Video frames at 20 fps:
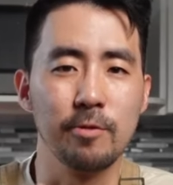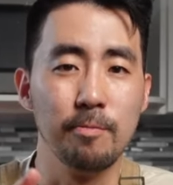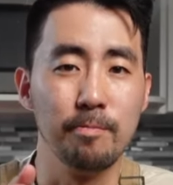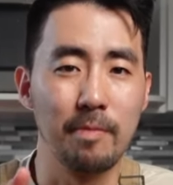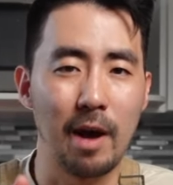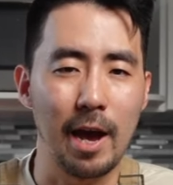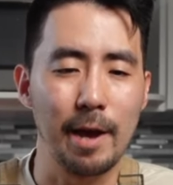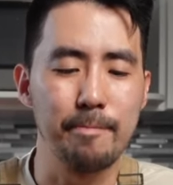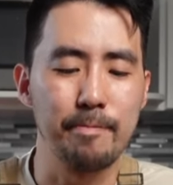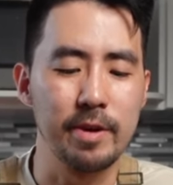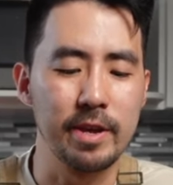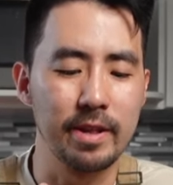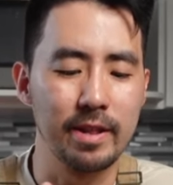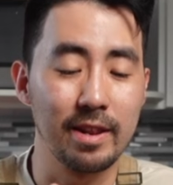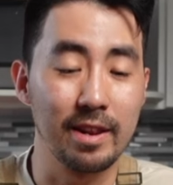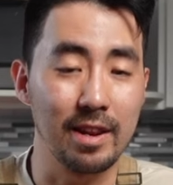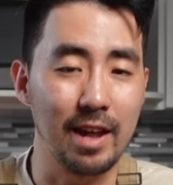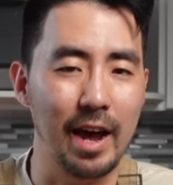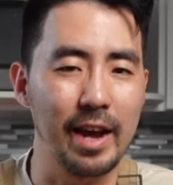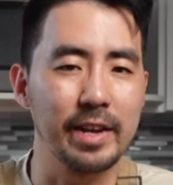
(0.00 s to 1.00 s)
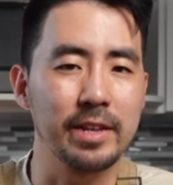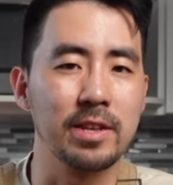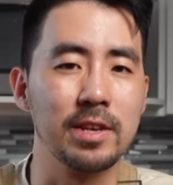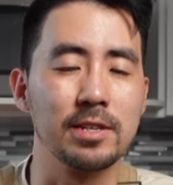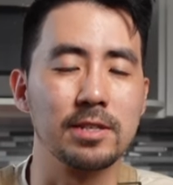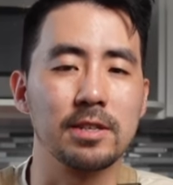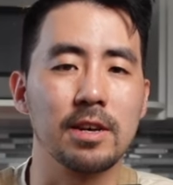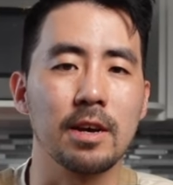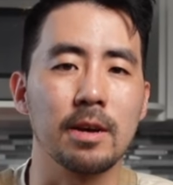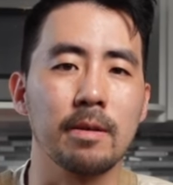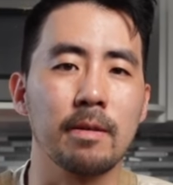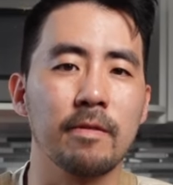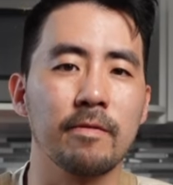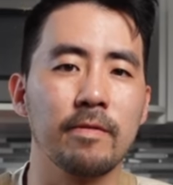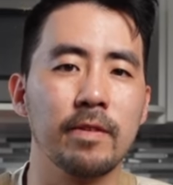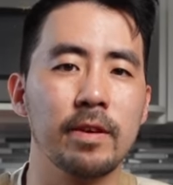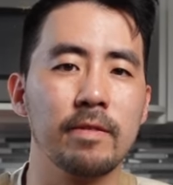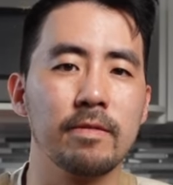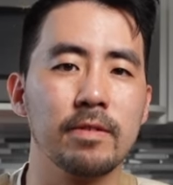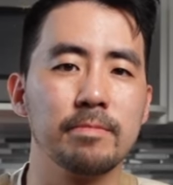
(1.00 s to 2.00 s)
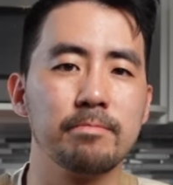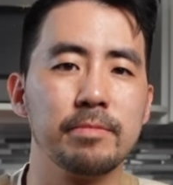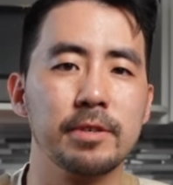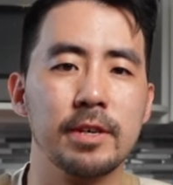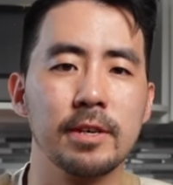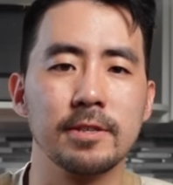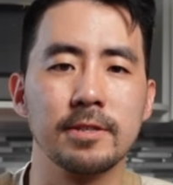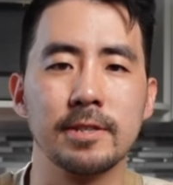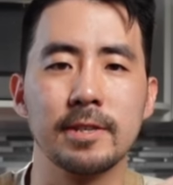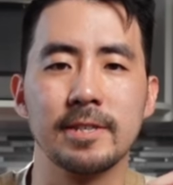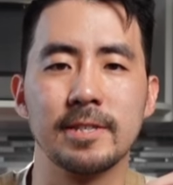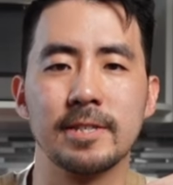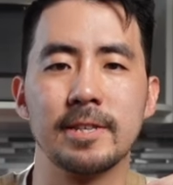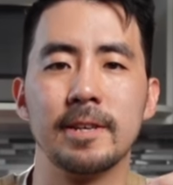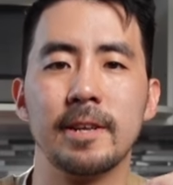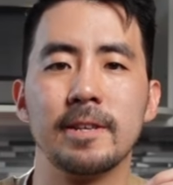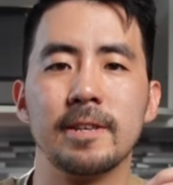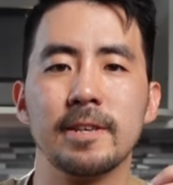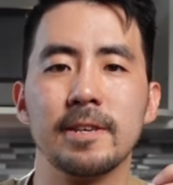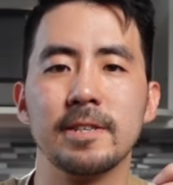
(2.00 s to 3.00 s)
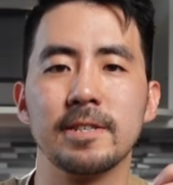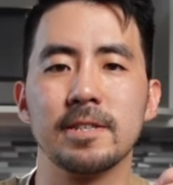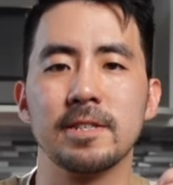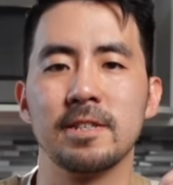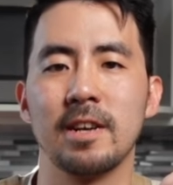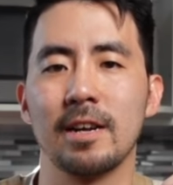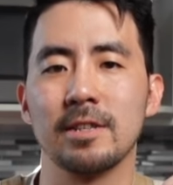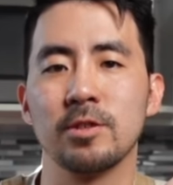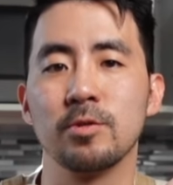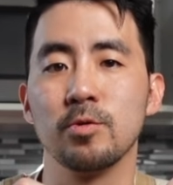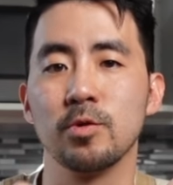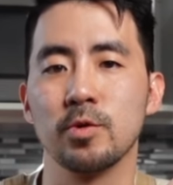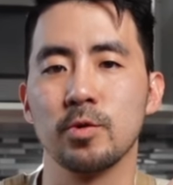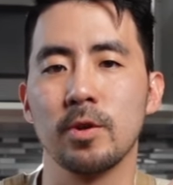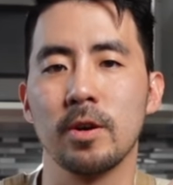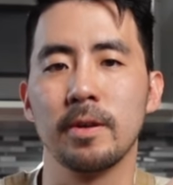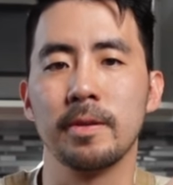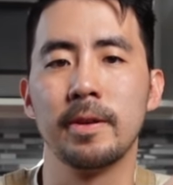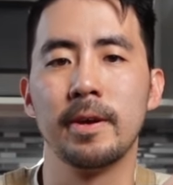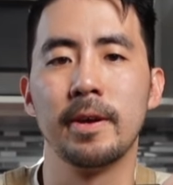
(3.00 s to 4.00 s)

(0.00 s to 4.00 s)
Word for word: you might be like this kind of flavor because the acidity is not too strong.